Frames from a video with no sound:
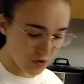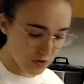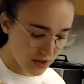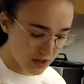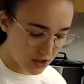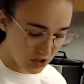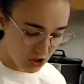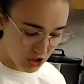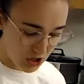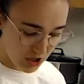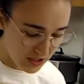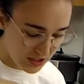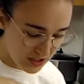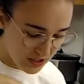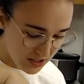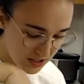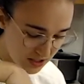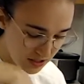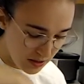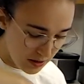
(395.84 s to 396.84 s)
can
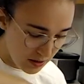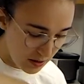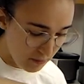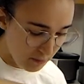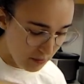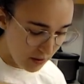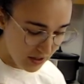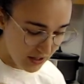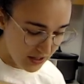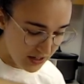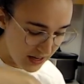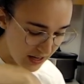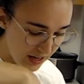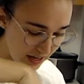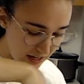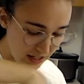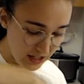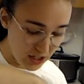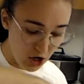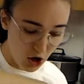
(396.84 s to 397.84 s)
just put it
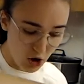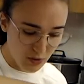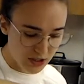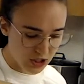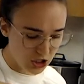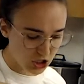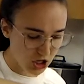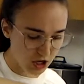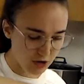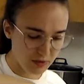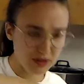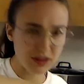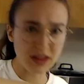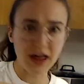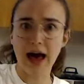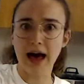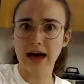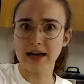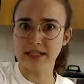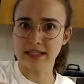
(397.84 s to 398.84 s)
in and always start with
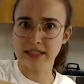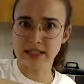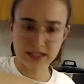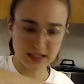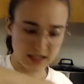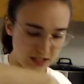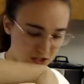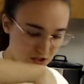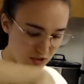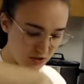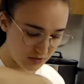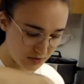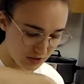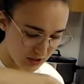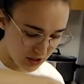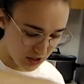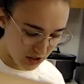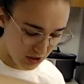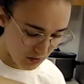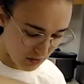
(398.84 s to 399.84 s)
less because you
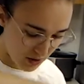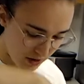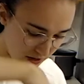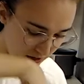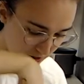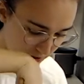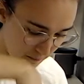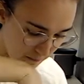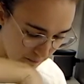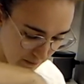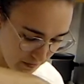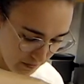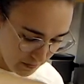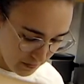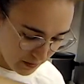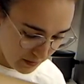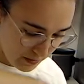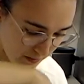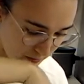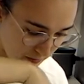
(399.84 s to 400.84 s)
really don't want
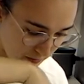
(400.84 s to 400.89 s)
to